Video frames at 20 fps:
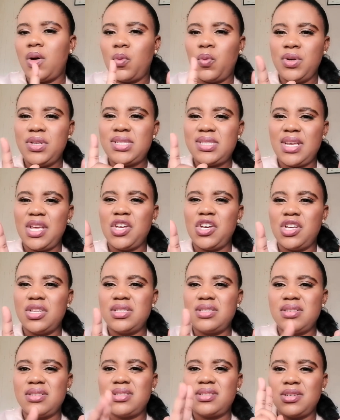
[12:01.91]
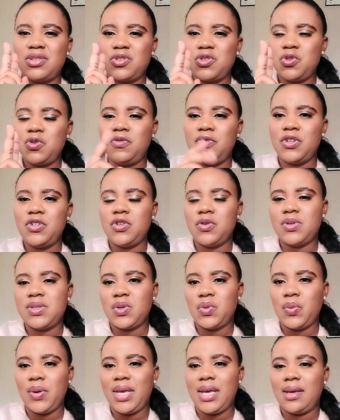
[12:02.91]
We're staying consistent. 2 videos
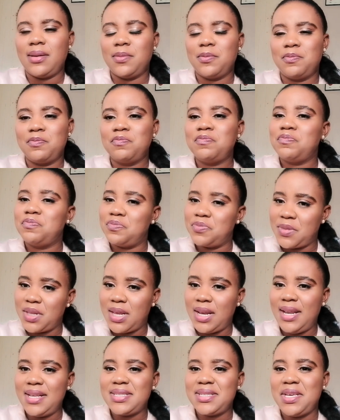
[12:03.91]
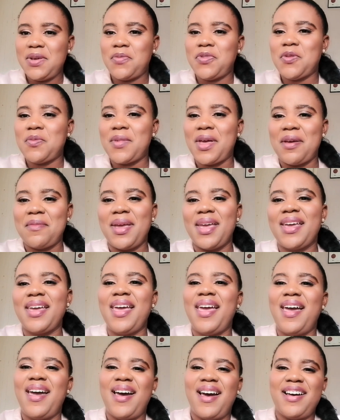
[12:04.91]
a week. Let's keep them coming.
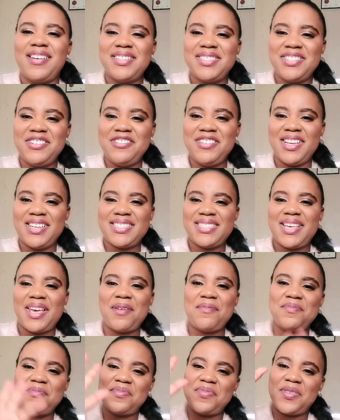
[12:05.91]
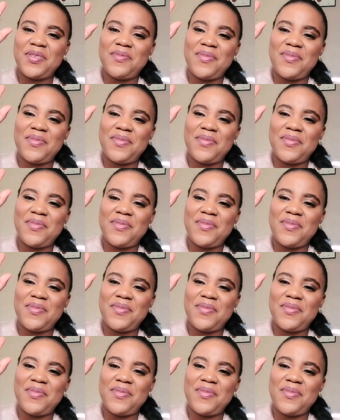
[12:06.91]
I'll see you next time.